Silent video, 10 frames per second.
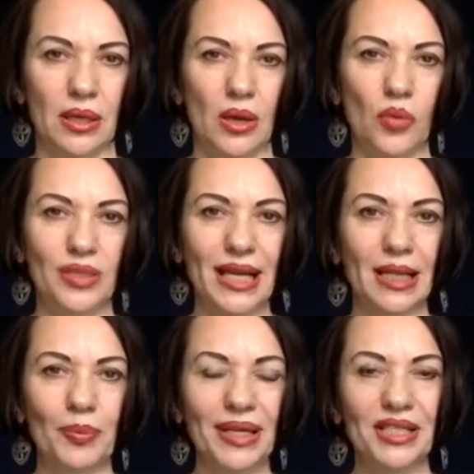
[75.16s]
With
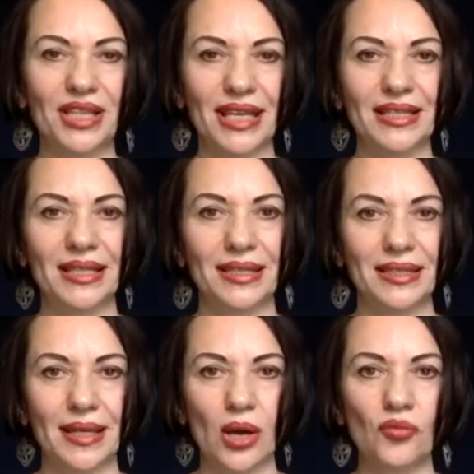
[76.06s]
Colourpuncture, as it is
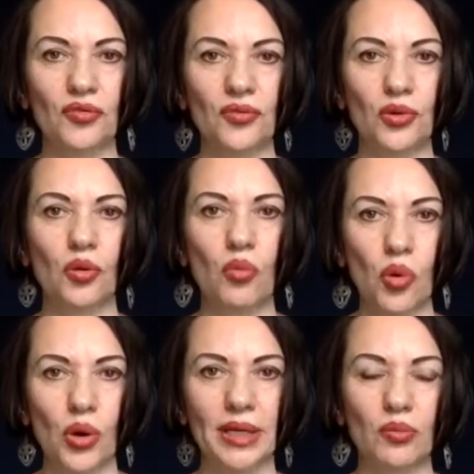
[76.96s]
now, we work
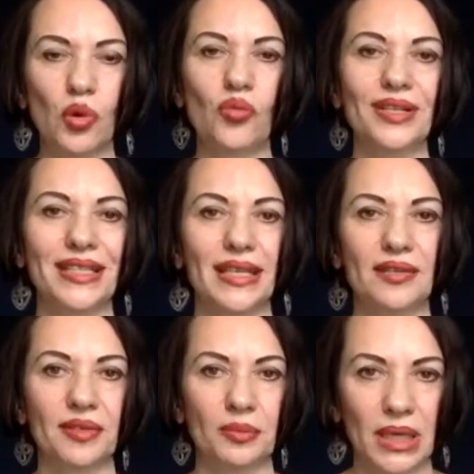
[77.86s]
more and more with
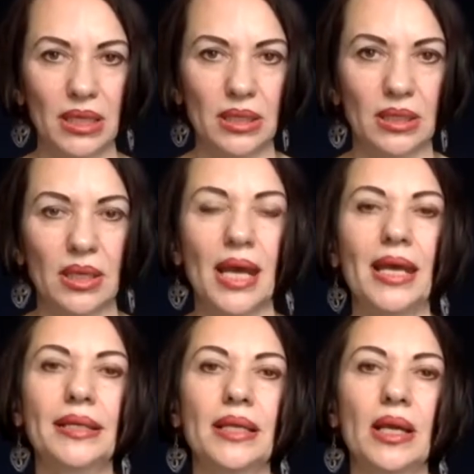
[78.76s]
information.
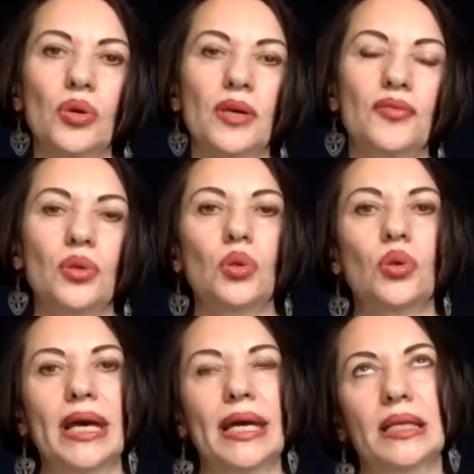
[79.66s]
Now, if you look
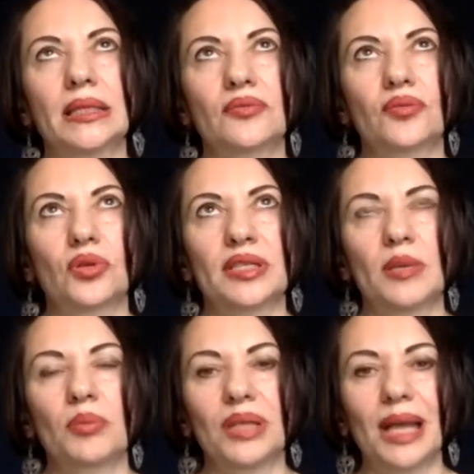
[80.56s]
at, for
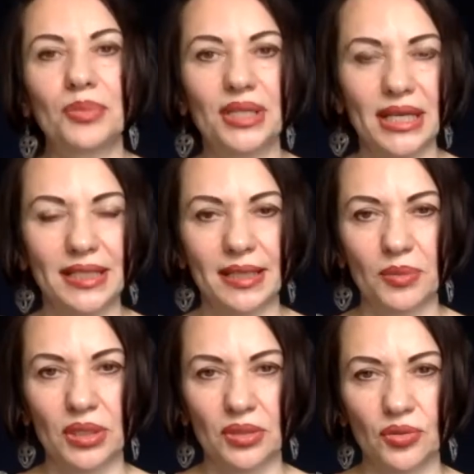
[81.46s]
example, update
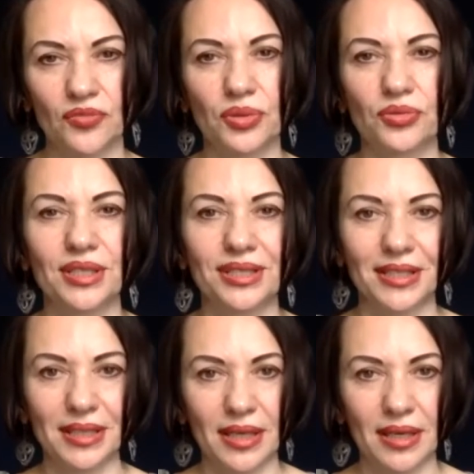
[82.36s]
seminars of the recent
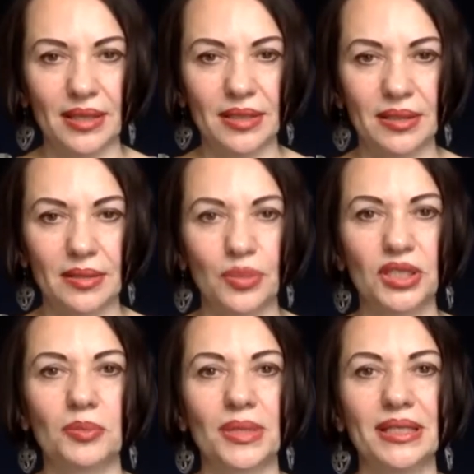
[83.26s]
years,
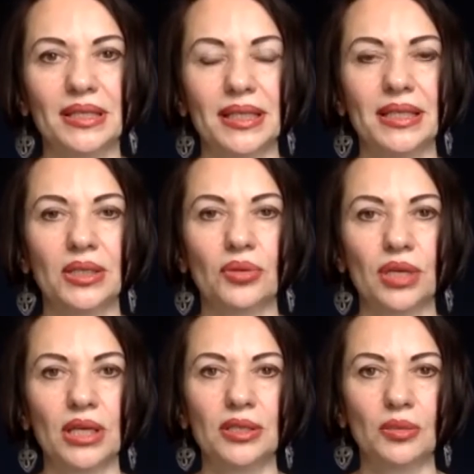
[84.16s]
Peter Mendel is
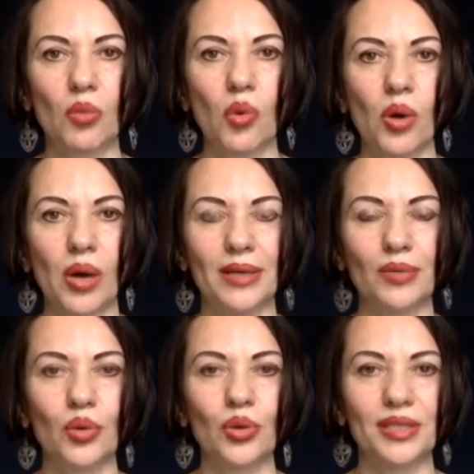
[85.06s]
creating more and
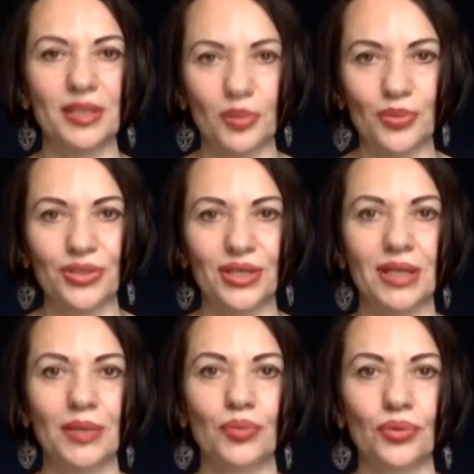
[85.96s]
more therapies and
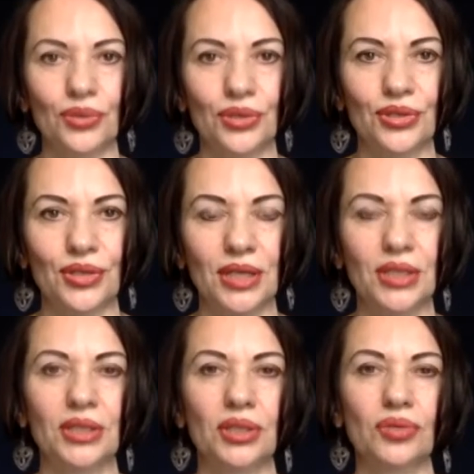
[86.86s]
approaches
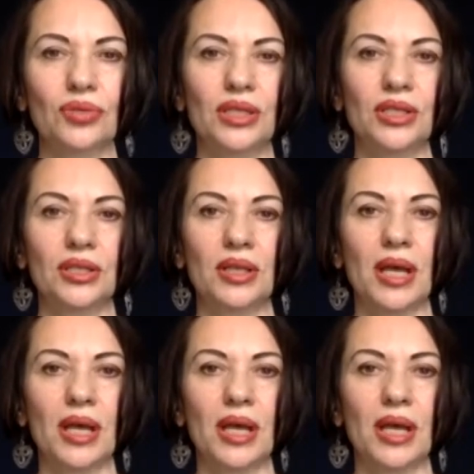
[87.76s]
into treating